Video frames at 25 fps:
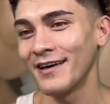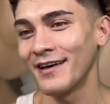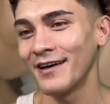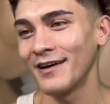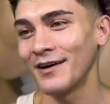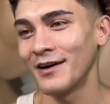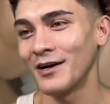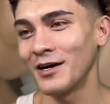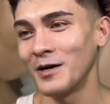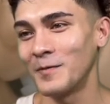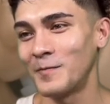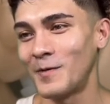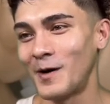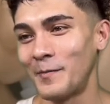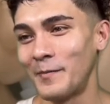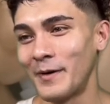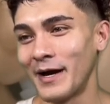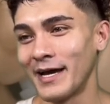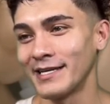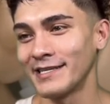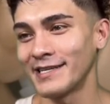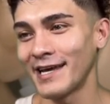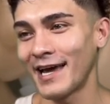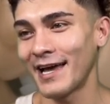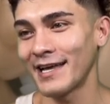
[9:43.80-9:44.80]
On my
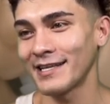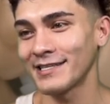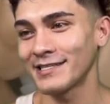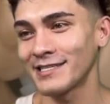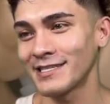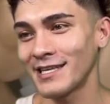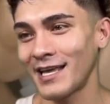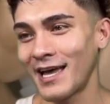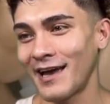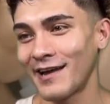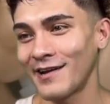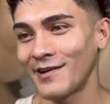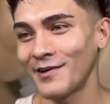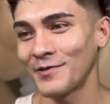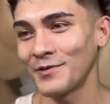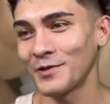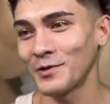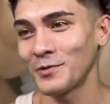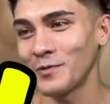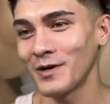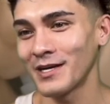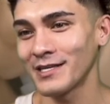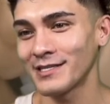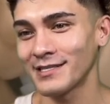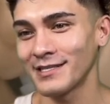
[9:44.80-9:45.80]
dad's side, on the
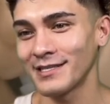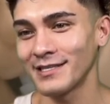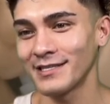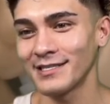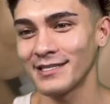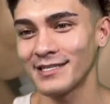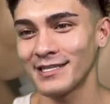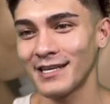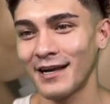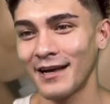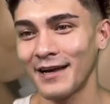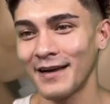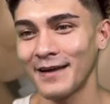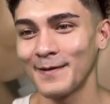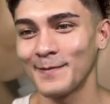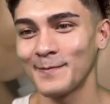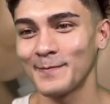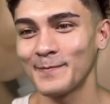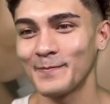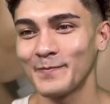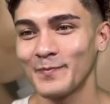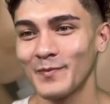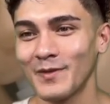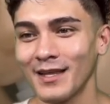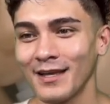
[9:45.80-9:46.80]
western side.
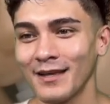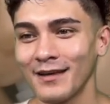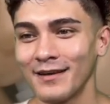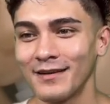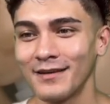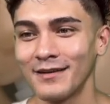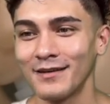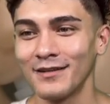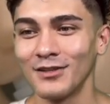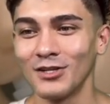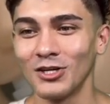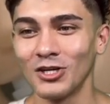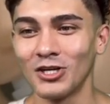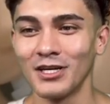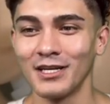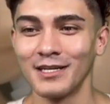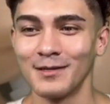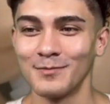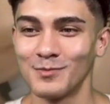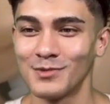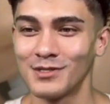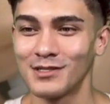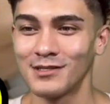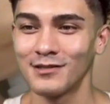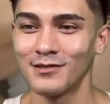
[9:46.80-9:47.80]
Look at
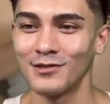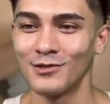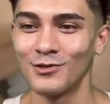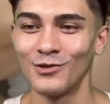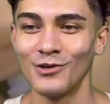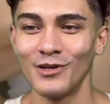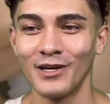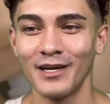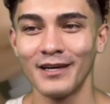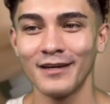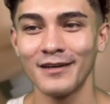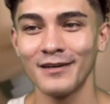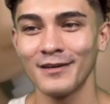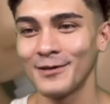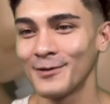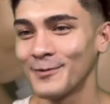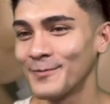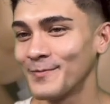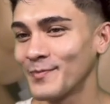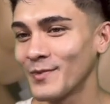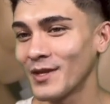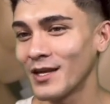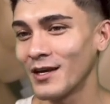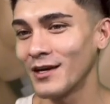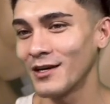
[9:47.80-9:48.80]
him saluting.
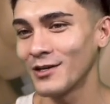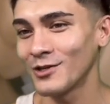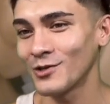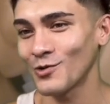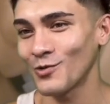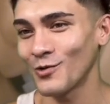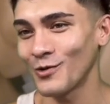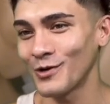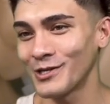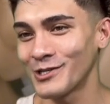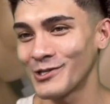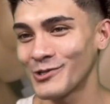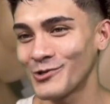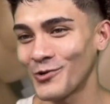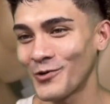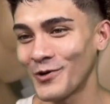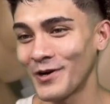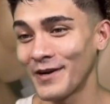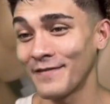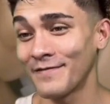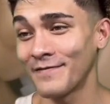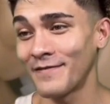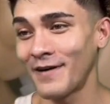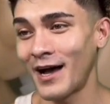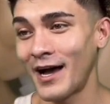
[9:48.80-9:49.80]
Toy Story
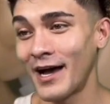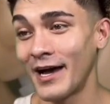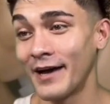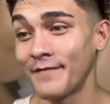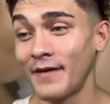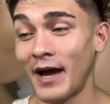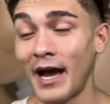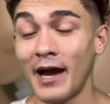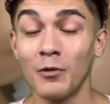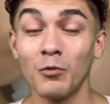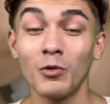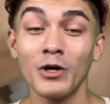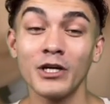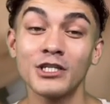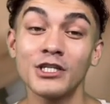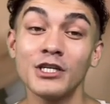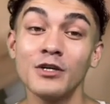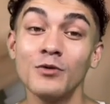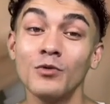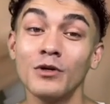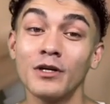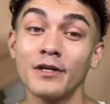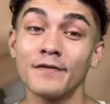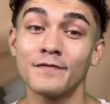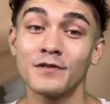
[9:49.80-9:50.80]
5. I wish he
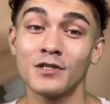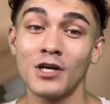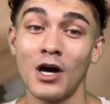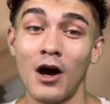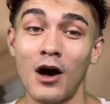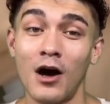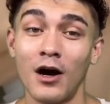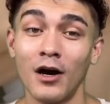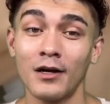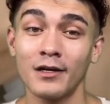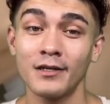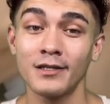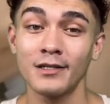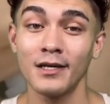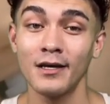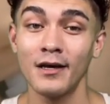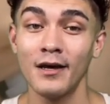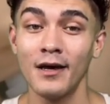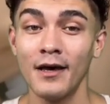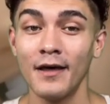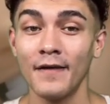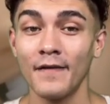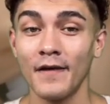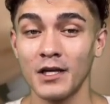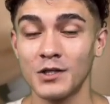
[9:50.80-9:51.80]
would have talked.
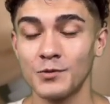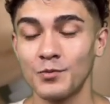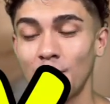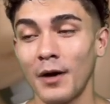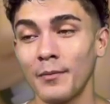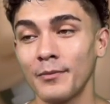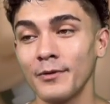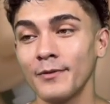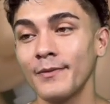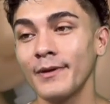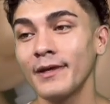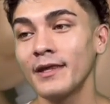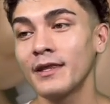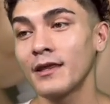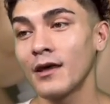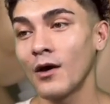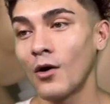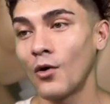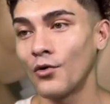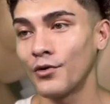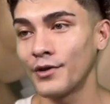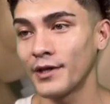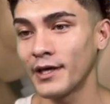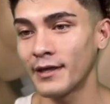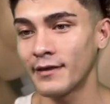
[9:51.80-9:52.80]
That's probably the
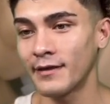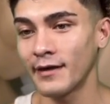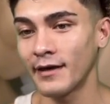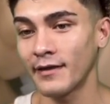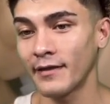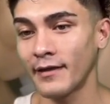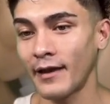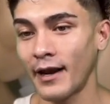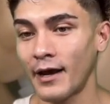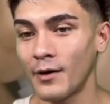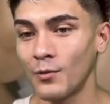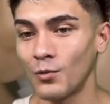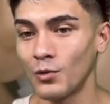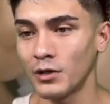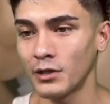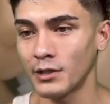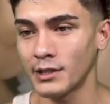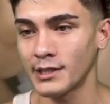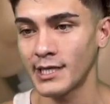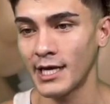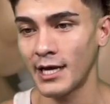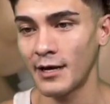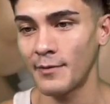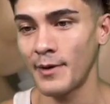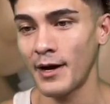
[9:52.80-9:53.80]
only thing that I will
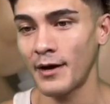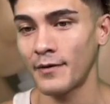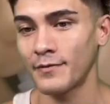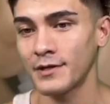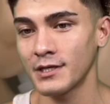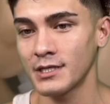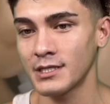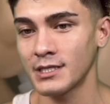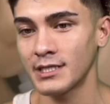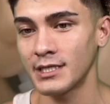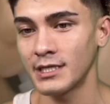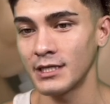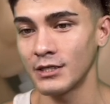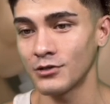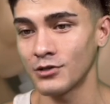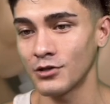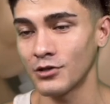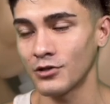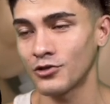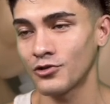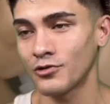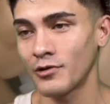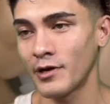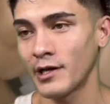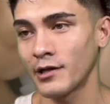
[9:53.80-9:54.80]
say about this teaser
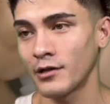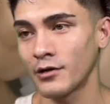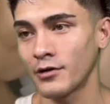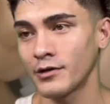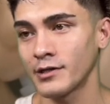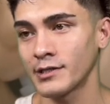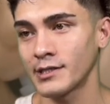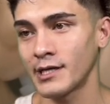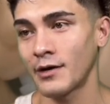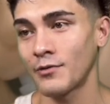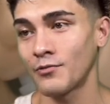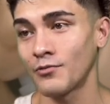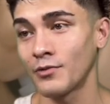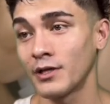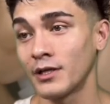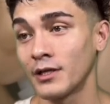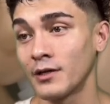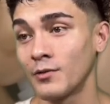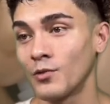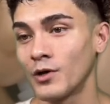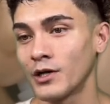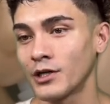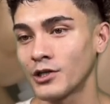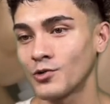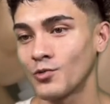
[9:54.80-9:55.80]
trailer is I really
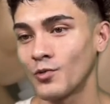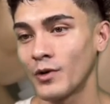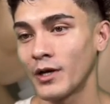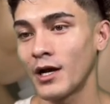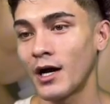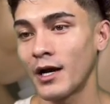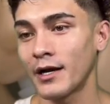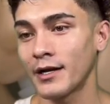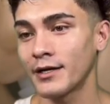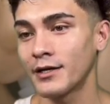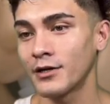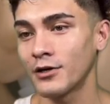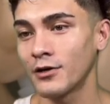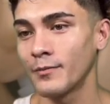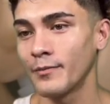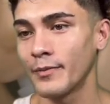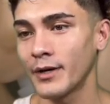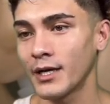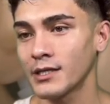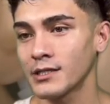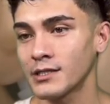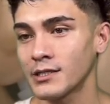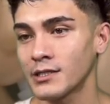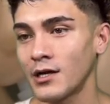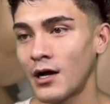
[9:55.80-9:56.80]
wish we got to hear
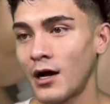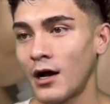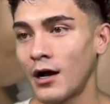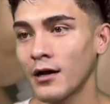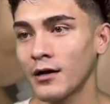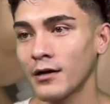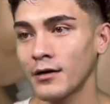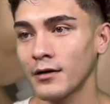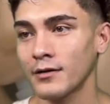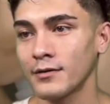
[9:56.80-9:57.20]
Buzz talk.